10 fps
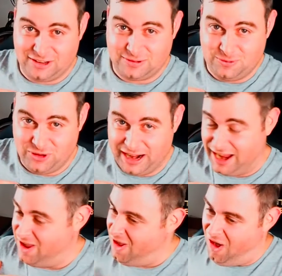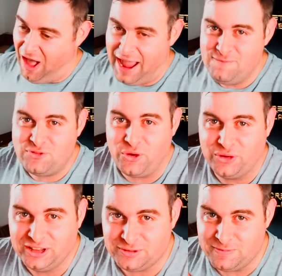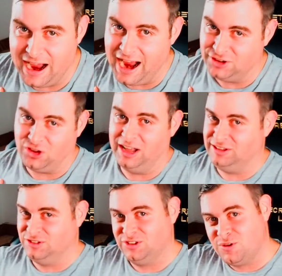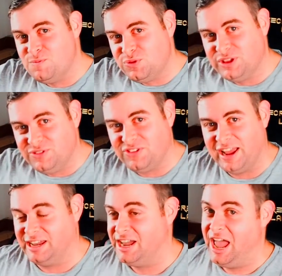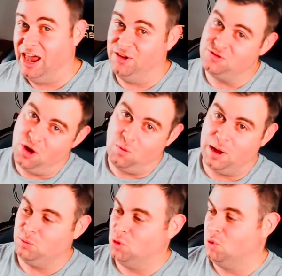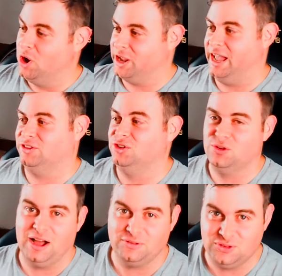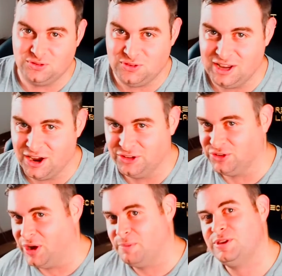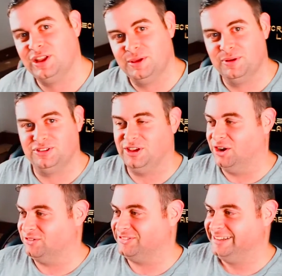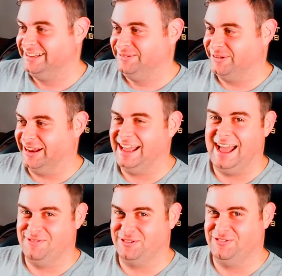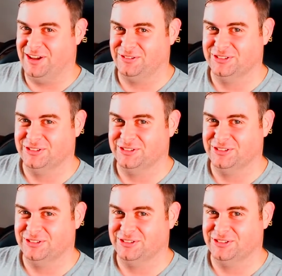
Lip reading: This morning. I am totally smashed. I did to complete failure, and I've got one more workout to do after this video, so I'm killing myself. But I'm having fun